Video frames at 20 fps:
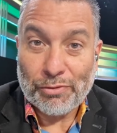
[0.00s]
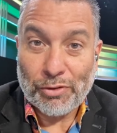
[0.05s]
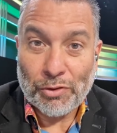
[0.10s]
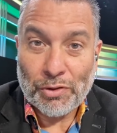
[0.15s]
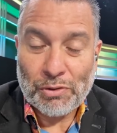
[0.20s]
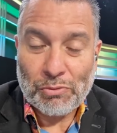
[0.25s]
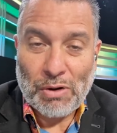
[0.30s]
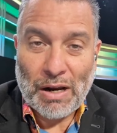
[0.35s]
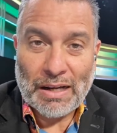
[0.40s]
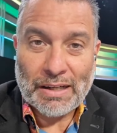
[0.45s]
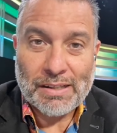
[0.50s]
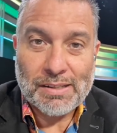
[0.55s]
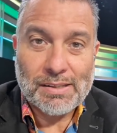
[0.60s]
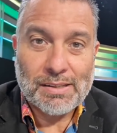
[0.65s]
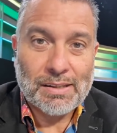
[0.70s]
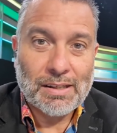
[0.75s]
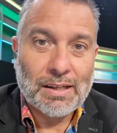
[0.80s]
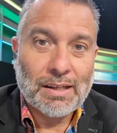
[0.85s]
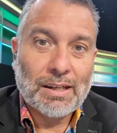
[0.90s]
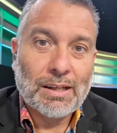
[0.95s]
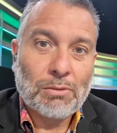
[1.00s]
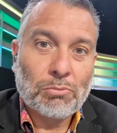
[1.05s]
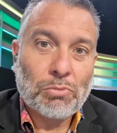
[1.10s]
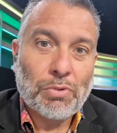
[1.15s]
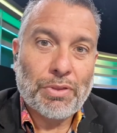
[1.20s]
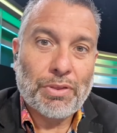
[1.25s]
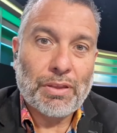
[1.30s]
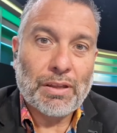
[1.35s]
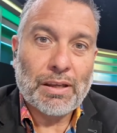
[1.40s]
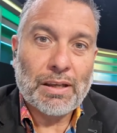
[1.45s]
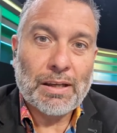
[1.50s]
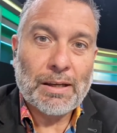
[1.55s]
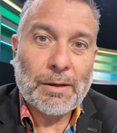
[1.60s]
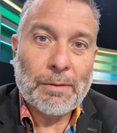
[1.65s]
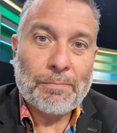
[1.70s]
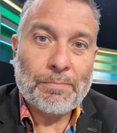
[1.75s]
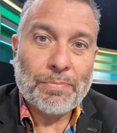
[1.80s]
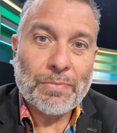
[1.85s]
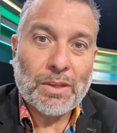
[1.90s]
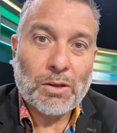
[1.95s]
from the ranks with
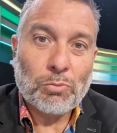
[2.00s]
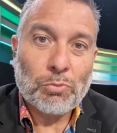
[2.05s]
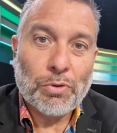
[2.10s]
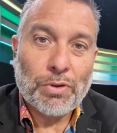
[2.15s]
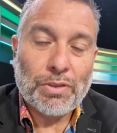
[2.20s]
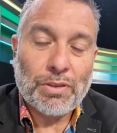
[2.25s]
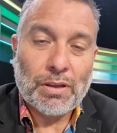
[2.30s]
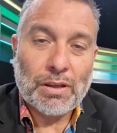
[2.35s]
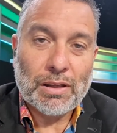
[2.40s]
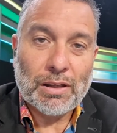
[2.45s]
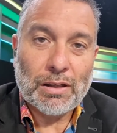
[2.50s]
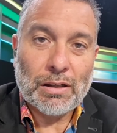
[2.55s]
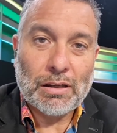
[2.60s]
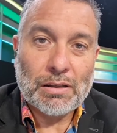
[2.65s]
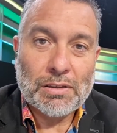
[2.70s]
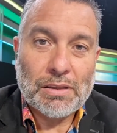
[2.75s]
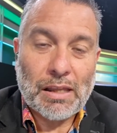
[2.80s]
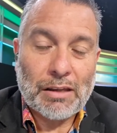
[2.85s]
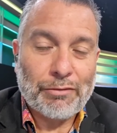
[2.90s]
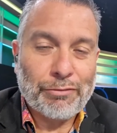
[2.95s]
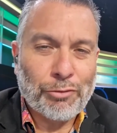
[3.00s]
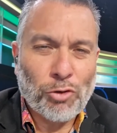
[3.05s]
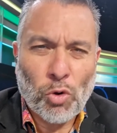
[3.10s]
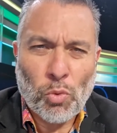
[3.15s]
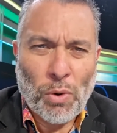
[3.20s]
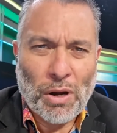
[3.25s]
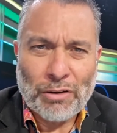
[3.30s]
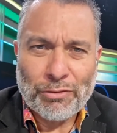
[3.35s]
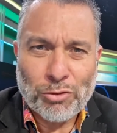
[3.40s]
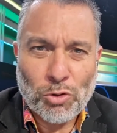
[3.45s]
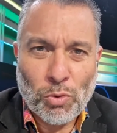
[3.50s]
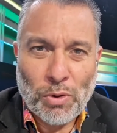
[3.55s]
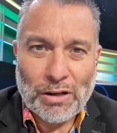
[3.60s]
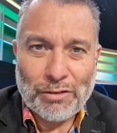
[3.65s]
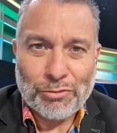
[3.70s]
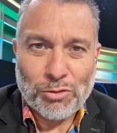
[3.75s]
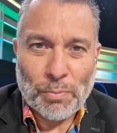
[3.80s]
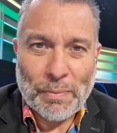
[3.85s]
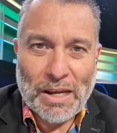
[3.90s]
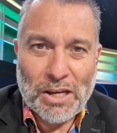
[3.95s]
um, with uh, that 4-1-4-1
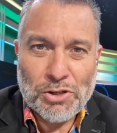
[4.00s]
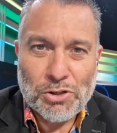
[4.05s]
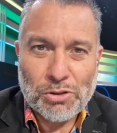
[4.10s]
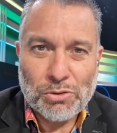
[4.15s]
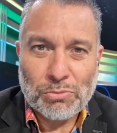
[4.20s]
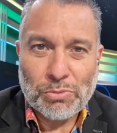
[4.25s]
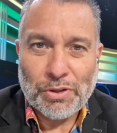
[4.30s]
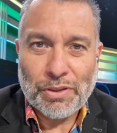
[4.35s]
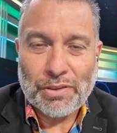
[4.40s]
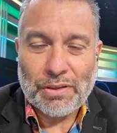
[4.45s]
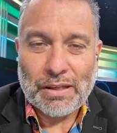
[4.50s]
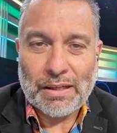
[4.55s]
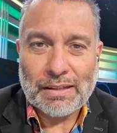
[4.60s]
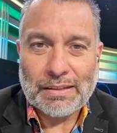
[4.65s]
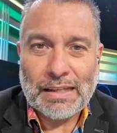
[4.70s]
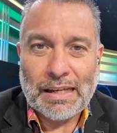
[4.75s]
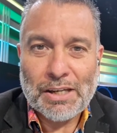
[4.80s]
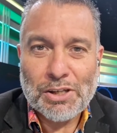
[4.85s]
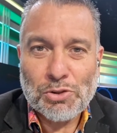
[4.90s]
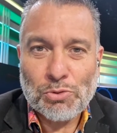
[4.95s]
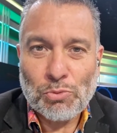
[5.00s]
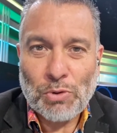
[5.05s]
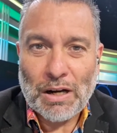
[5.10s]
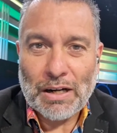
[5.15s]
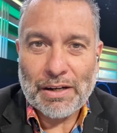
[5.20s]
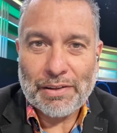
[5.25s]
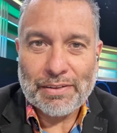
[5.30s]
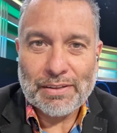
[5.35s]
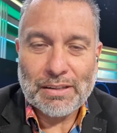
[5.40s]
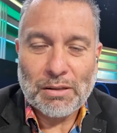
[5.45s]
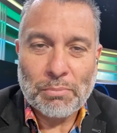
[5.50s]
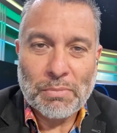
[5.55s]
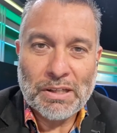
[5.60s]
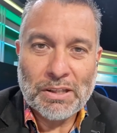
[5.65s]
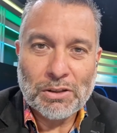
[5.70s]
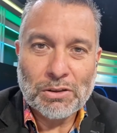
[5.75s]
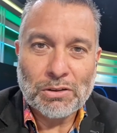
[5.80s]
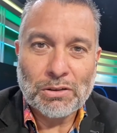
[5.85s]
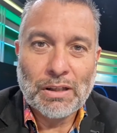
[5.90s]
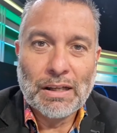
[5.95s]
formation with uh, Denis Suarez in the
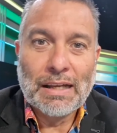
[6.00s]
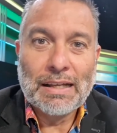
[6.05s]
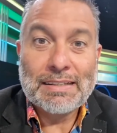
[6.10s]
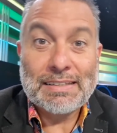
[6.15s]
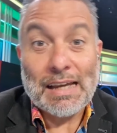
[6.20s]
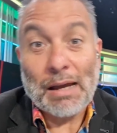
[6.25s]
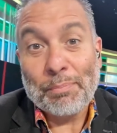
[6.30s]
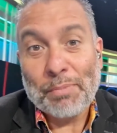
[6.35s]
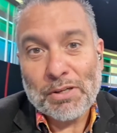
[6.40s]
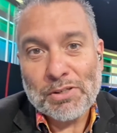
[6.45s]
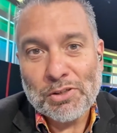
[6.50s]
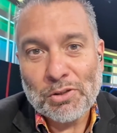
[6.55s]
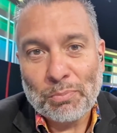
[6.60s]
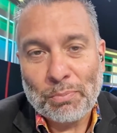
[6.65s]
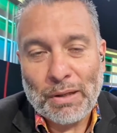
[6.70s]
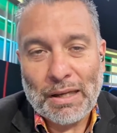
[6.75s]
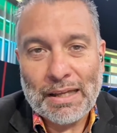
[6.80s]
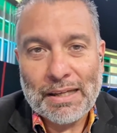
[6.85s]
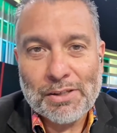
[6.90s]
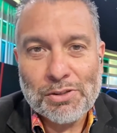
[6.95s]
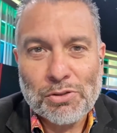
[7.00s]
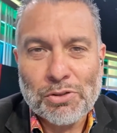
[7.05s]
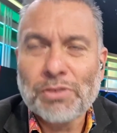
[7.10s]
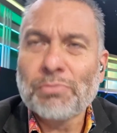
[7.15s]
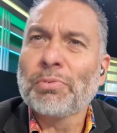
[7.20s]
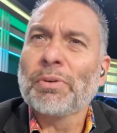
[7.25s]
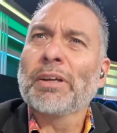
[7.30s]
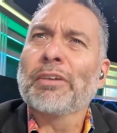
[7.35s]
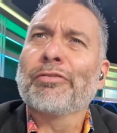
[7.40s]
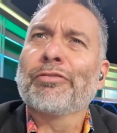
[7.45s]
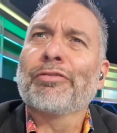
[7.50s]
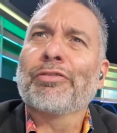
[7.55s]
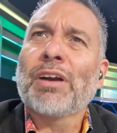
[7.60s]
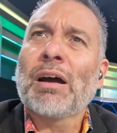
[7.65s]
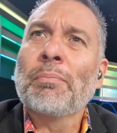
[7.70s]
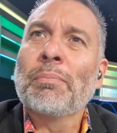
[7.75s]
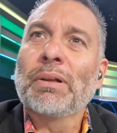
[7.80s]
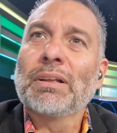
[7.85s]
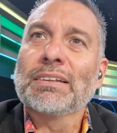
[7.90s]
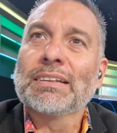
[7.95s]
middle. Tapia is not playing, so we brief
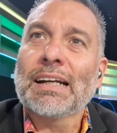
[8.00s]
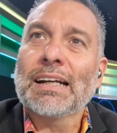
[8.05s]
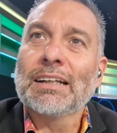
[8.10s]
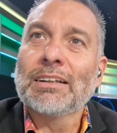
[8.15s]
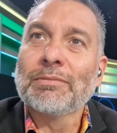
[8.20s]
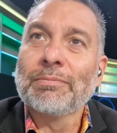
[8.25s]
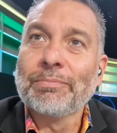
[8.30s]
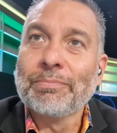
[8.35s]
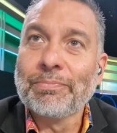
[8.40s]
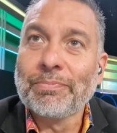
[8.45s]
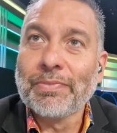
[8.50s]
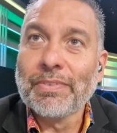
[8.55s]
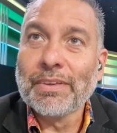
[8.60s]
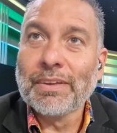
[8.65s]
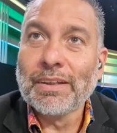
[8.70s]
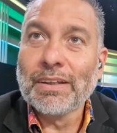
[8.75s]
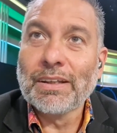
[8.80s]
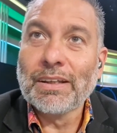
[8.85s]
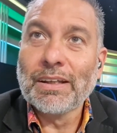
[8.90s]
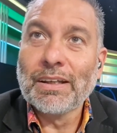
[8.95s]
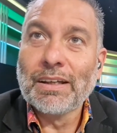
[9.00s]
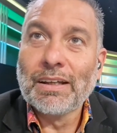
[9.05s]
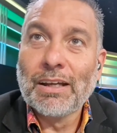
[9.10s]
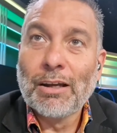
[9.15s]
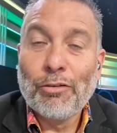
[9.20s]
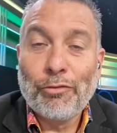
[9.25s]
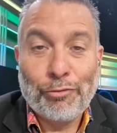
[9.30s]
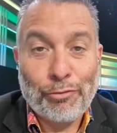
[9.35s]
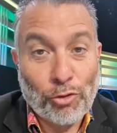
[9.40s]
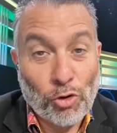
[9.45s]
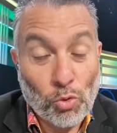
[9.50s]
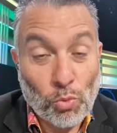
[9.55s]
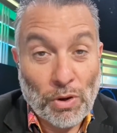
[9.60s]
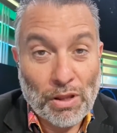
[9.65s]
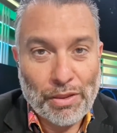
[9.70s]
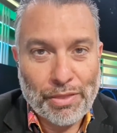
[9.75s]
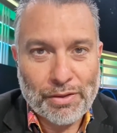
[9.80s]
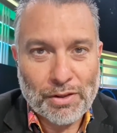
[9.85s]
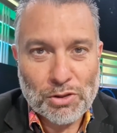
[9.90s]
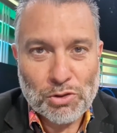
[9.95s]
Fran Beltran.
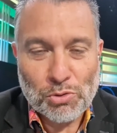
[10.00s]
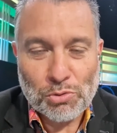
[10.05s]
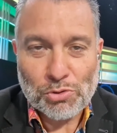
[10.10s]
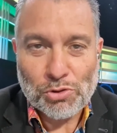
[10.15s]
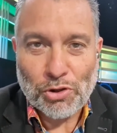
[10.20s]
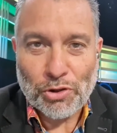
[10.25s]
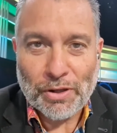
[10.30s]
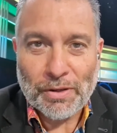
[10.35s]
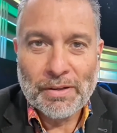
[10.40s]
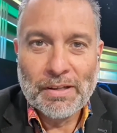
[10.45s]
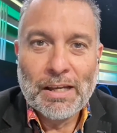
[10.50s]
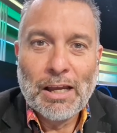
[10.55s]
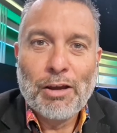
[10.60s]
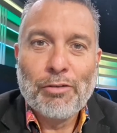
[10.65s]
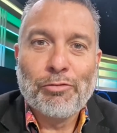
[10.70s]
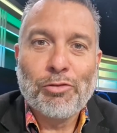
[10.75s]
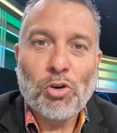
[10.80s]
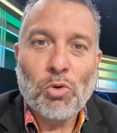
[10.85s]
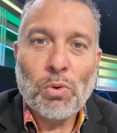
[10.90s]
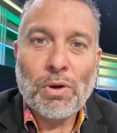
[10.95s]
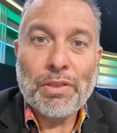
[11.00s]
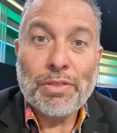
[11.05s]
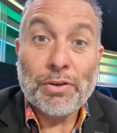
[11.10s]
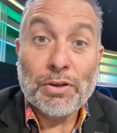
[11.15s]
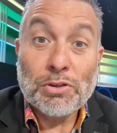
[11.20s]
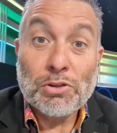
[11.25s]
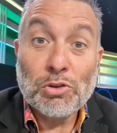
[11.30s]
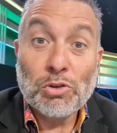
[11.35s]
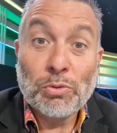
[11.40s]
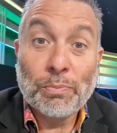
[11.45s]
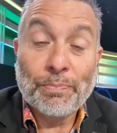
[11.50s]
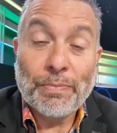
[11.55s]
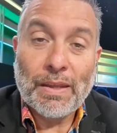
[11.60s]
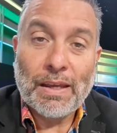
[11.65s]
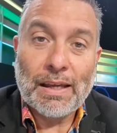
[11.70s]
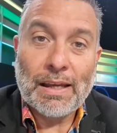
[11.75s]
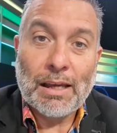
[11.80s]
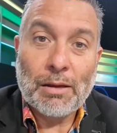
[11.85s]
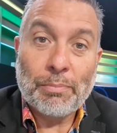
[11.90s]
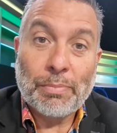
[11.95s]
4-1-3-2, sorry. 4-1-3-2,
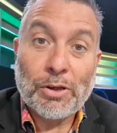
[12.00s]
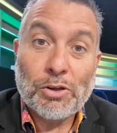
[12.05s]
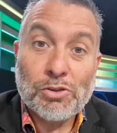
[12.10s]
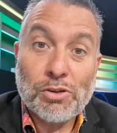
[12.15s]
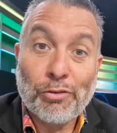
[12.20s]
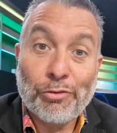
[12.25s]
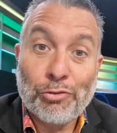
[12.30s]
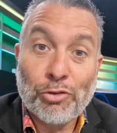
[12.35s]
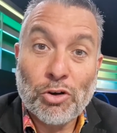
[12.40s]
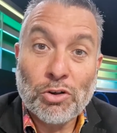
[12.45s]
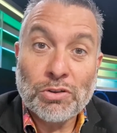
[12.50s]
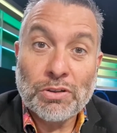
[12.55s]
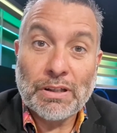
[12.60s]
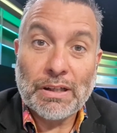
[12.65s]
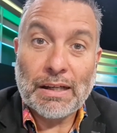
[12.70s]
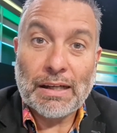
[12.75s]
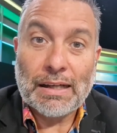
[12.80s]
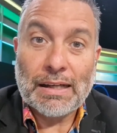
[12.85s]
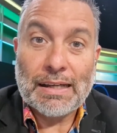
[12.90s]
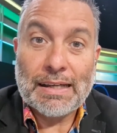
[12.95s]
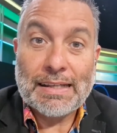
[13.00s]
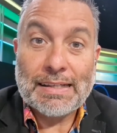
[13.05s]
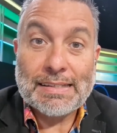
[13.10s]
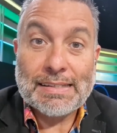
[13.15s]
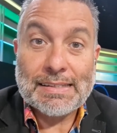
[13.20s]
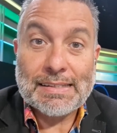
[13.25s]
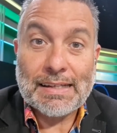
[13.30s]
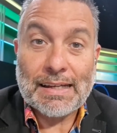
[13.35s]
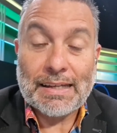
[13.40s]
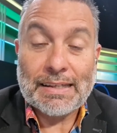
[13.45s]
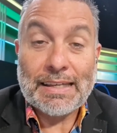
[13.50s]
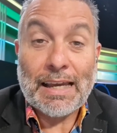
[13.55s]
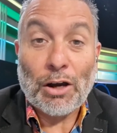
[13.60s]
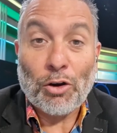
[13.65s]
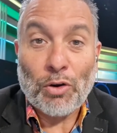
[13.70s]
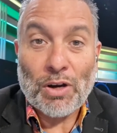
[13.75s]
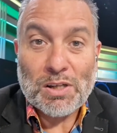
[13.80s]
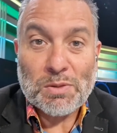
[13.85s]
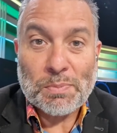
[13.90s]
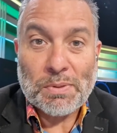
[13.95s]
uh, because up front uh, it's
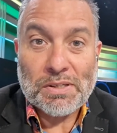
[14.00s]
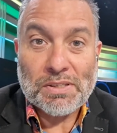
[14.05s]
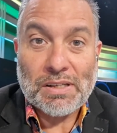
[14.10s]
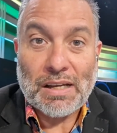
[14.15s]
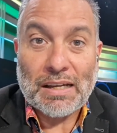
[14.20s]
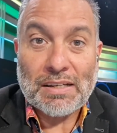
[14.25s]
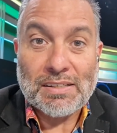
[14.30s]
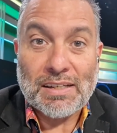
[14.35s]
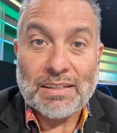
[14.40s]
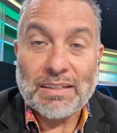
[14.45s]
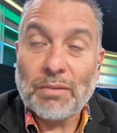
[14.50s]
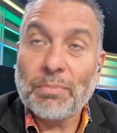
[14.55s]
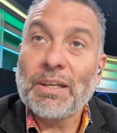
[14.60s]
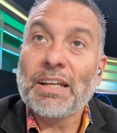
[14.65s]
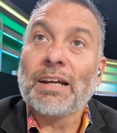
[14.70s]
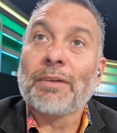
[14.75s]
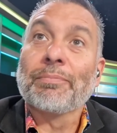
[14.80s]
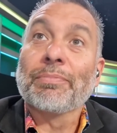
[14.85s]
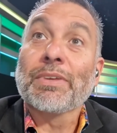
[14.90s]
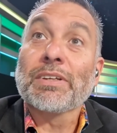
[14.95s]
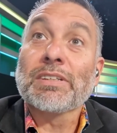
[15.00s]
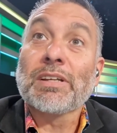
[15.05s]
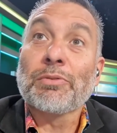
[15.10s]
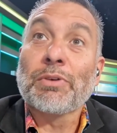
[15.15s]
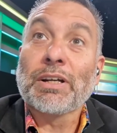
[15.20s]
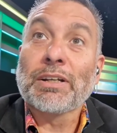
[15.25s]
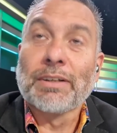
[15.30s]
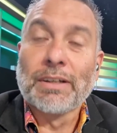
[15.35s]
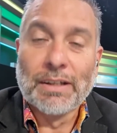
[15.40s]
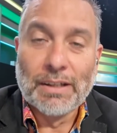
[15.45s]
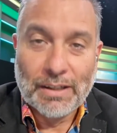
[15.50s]
Iago Aspas and Santi Mina, is that right?